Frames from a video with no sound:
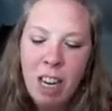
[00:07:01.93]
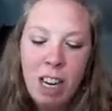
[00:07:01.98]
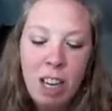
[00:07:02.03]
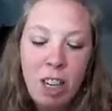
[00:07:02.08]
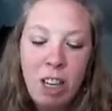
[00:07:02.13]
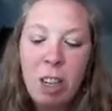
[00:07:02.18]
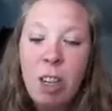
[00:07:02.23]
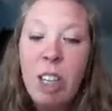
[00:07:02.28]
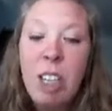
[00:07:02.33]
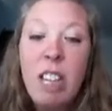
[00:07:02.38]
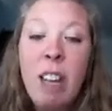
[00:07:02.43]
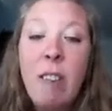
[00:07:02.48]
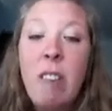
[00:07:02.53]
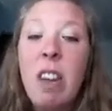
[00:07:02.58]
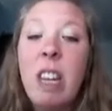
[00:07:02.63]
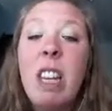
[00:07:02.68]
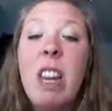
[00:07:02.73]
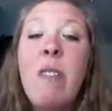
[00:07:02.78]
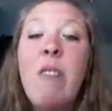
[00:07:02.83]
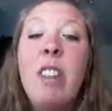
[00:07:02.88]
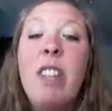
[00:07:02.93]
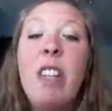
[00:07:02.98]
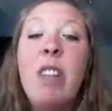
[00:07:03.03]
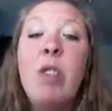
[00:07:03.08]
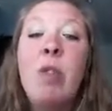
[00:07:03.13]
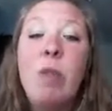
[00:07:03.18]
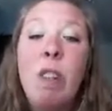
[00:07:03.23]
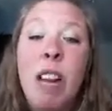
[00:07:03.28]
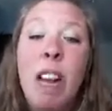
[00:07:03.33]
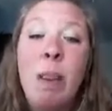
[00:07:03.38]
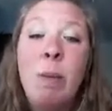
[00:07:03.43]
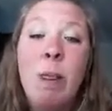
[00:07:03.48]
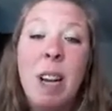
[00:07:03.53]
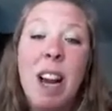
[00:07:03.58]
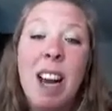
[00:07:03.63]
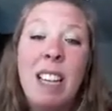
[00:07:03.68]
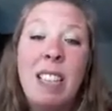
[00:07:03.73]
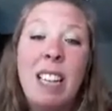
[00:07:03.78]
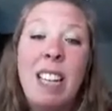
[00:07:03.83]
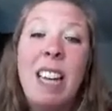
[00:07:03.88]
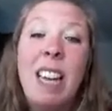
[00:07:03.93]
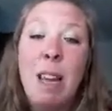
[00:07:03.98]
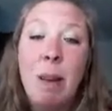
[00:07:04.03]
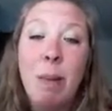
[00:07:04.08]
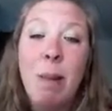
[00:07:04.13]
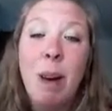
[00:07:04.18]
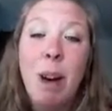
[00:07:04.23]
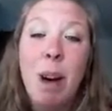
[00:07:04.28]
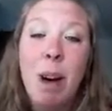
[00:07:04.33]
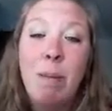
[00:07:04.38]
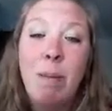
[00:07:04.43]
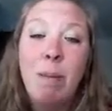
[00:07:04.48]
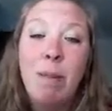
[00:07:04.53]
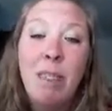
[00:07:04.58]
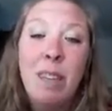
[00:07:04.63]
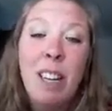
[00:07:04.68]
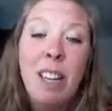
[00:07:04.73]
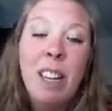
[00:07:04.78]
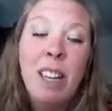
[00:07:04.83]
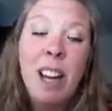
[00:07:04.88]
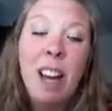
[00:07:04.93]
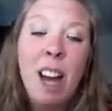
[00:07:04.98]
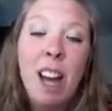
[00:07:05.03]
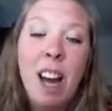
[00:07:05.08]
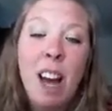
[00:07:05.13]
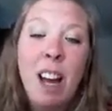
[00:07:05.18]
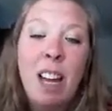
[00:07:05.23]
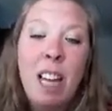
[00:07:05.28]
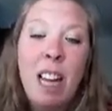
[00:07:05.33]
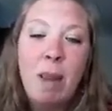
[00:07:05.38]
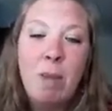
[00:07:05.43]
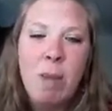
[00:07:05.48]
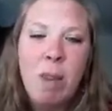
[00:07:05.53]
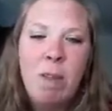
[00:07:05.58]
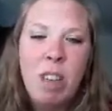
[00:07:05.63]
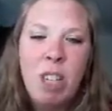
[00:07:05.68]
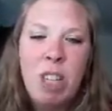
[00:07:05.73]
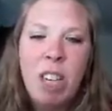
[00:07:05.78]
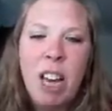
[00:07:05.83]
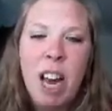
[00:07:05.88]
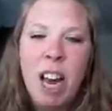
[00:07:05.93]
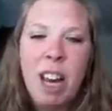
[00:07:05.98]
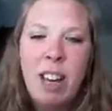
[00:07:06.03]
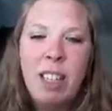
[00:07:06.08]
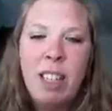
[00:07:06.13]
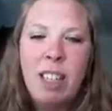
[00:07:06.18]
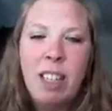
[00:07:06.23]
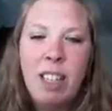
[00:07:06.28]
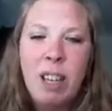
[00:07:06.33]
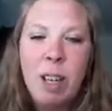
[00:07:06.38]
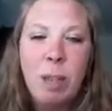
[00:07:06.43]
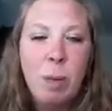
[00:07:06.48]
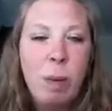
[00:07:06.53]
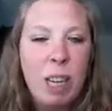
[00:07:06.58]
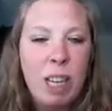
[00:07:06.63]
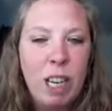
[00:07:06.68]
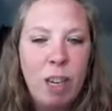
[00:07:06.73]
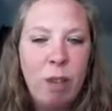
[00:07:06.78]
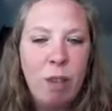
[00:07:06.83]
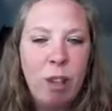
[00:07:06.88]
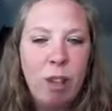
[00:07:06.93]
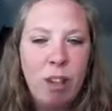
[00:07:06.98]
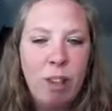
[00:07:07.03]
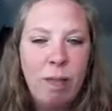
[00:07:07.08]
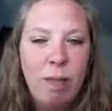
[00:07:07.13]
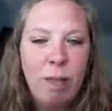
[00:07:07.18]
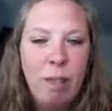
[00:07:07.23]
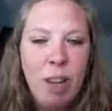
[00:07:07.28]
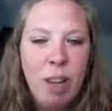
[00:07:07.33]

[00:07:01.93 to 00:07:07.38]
you just living the dream, guys, and keep it up. Keep loving sharks, because we do too.